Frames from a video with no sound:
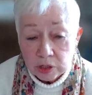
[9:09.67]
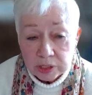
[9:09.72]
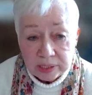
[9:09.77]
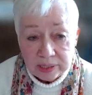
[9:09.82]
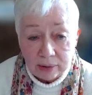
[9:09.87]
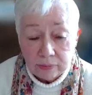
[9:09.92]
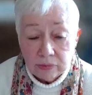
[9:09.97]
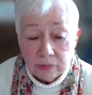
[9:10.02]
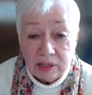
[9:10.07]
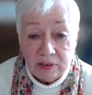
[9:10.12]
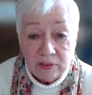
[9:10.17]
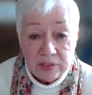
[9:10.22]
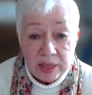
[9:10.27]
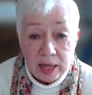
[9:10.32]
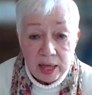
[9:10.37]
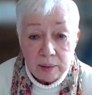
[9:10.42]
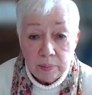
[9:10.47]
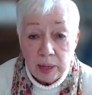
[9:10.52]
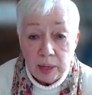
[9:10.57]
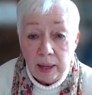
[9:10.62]
Several of
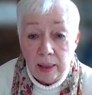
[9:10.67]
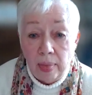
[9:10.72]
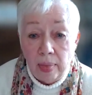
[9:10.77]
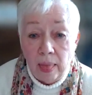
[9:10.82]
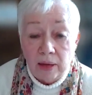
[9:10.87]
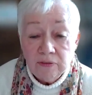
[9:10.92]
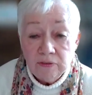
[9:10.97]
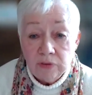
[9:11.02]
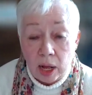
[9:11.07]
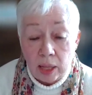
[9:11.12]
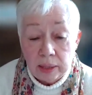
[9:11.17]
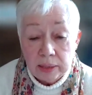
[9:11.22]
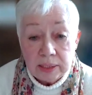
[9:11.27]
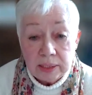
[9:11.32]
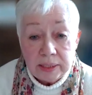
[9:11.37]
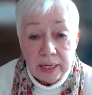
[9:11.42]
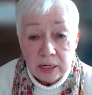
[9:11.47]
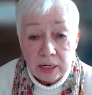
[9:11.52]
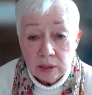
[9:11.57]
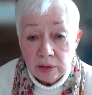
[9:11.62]
them
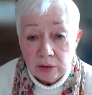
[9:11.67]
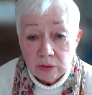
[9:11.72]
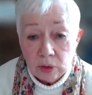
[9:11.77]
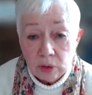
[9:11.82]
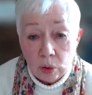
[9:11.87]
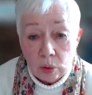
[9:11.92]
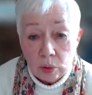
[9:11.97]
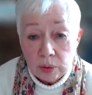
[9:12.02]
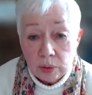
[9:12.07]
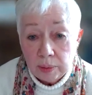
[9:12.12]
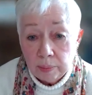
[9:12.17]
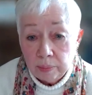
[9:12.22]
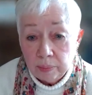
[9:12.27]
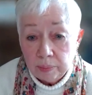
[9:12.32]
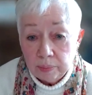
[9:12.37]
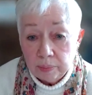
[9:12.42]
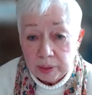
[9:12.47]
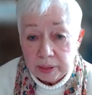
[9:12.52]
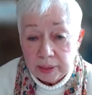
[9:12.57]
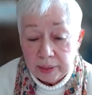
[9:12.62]
volunteered their own
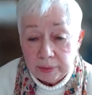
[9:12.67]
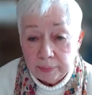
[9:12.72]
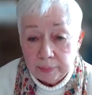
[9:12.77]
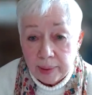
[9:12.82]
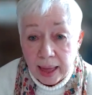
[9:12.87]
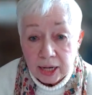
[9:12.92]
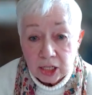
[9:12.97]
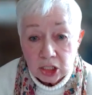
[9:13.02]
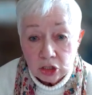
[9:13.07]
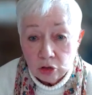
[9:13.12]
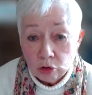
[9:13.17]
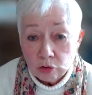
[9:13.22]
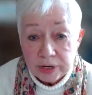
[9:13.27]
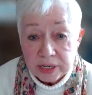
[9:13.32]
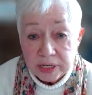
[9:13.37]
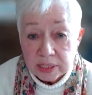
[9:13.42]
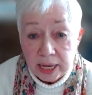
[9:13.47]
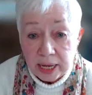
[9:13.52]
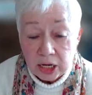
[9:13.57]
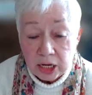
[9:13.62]
bad
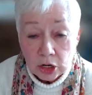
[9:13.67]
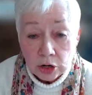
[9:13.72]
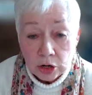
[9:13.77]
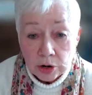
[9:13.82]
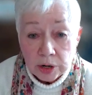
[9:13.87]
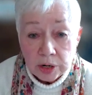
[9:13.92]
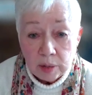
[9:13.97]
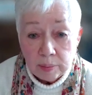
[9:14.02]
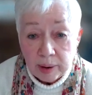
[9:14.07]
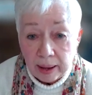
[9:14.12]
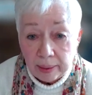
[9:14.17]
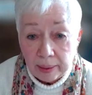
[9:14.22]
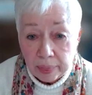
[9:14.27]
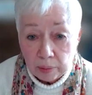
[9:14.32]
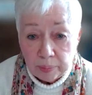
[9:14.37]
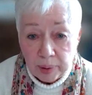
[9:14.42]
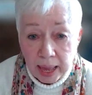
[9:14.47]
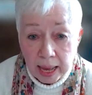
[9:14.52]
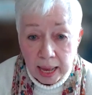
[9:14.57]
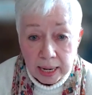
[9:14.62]
stories they'd heard about the
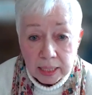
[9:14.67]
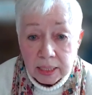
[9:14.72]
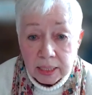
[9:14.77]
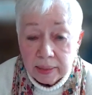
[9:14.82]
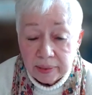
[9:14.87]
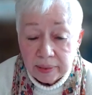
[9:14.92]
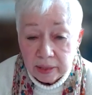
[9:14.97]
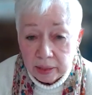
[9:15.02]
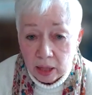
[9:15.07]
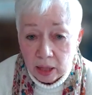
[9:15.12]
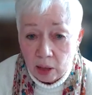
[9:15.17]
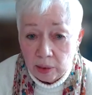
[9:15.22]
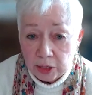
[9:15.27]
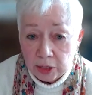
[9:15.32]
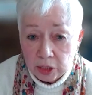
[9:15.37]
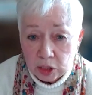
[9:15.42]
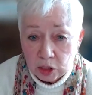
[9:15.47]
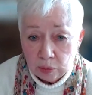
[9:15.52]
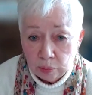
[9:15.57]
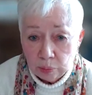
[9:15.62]
pain that all
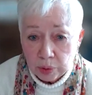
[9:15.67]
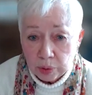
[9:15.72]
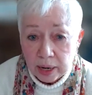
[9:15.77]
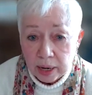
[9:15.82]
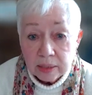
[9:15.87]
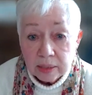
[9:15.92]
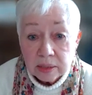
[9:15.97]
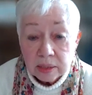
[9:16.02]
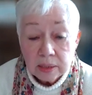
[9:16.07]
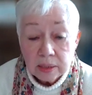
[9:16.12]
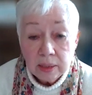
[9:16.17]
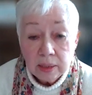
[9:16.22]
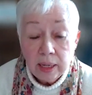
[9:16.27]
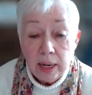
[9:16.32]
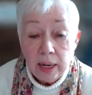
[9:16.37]
this brings.